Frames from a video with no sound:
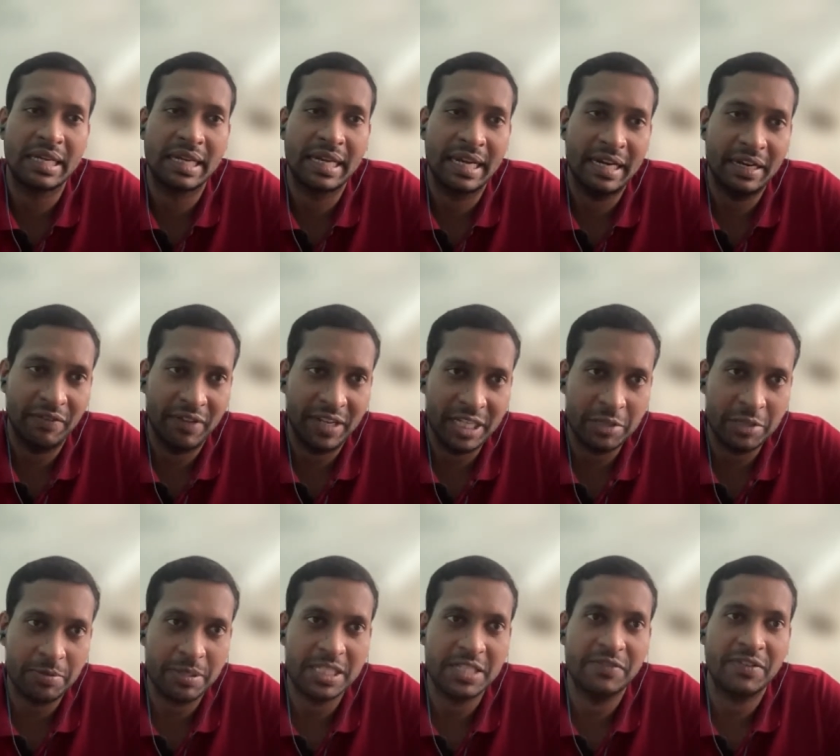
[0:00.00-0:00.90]
get a very
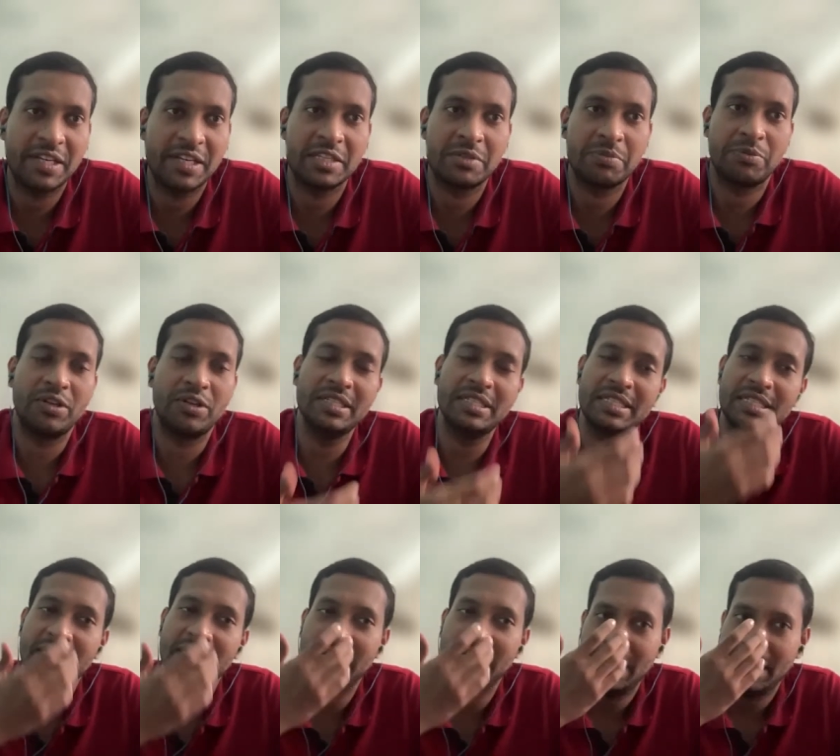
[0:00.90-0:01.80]
specific
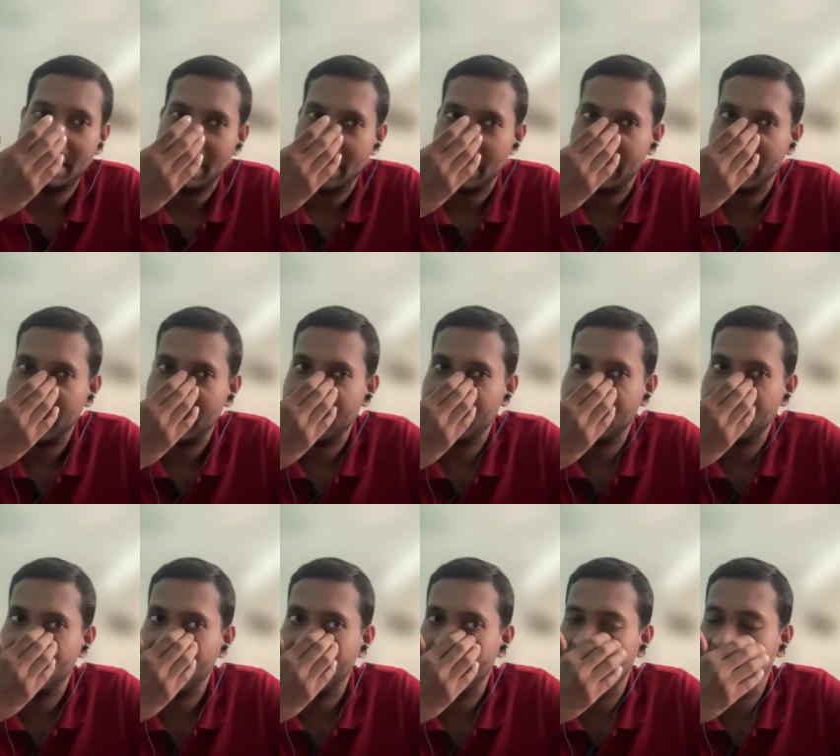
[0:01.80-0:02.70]
response,
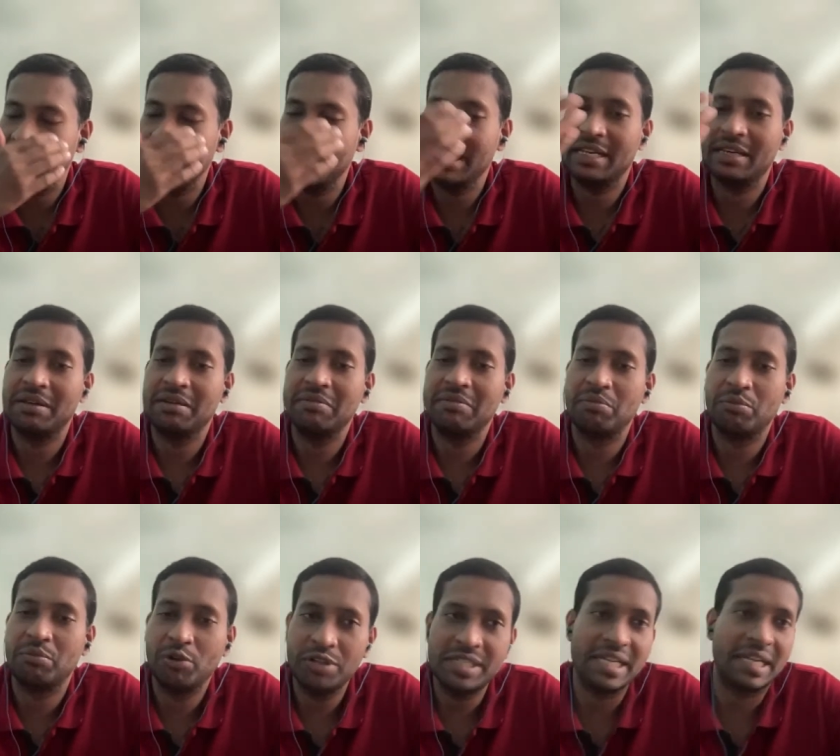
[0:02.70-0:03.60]
you would need
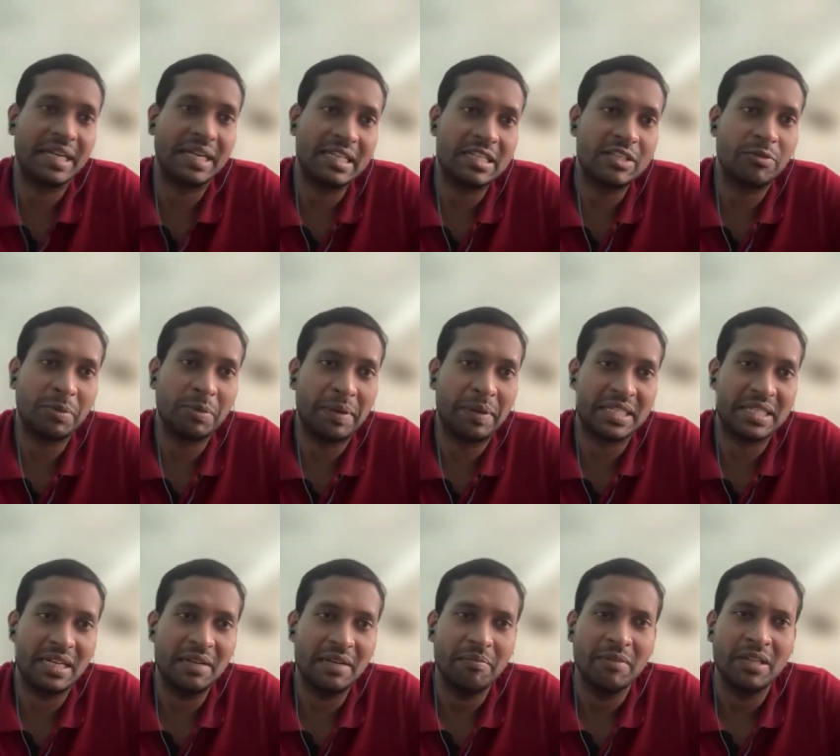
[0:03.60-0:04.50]
both signals to be
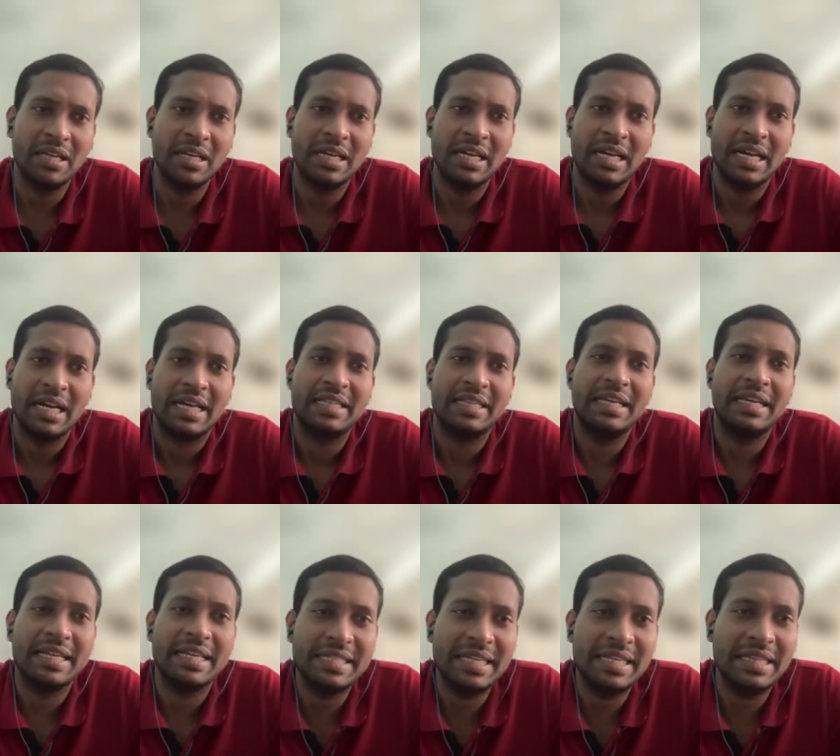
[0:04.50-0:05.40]
present. And the
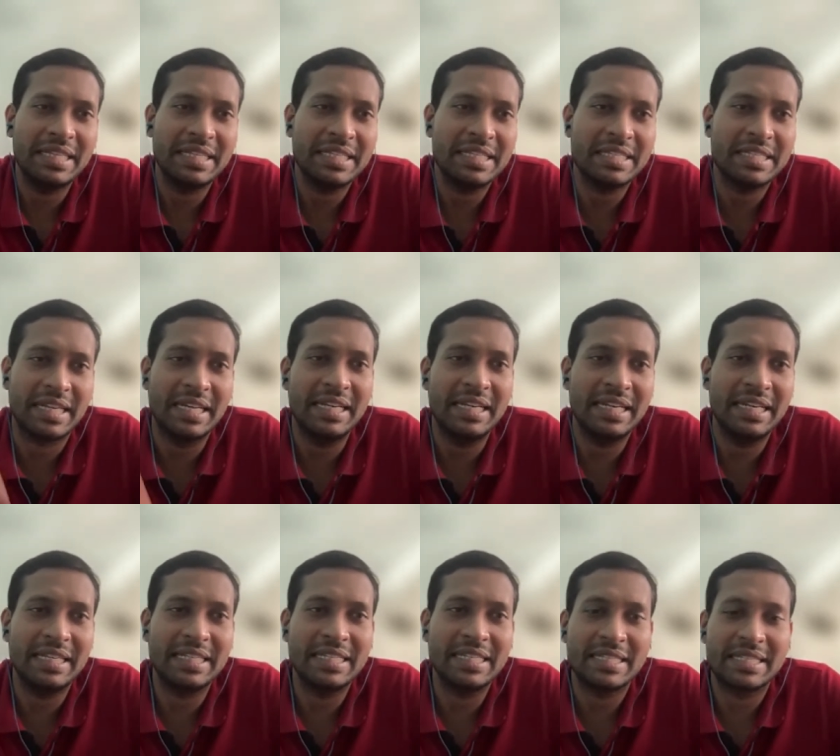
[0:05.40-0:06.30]
reason this is
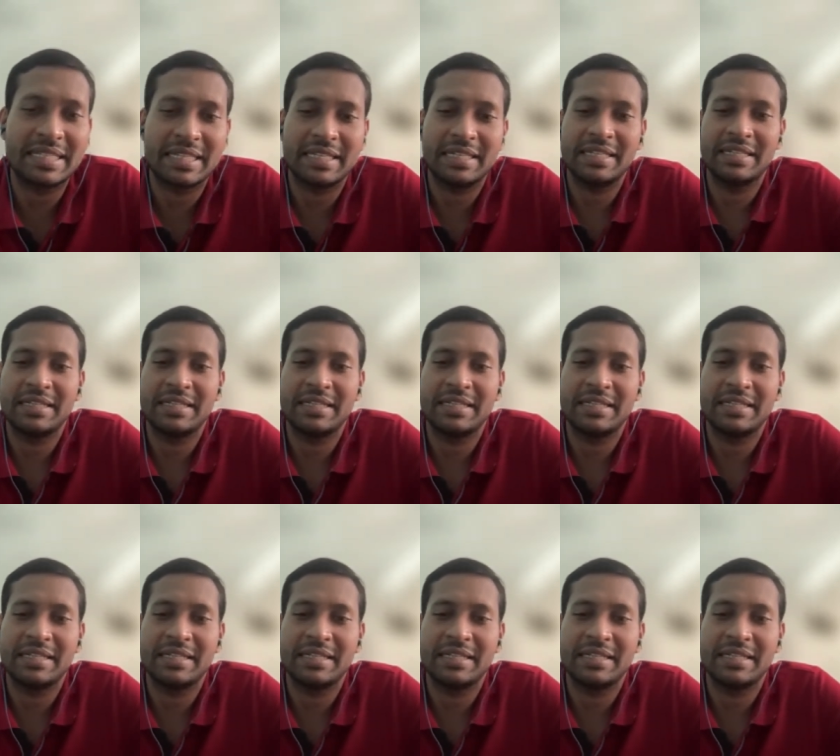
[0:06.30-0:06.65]
done is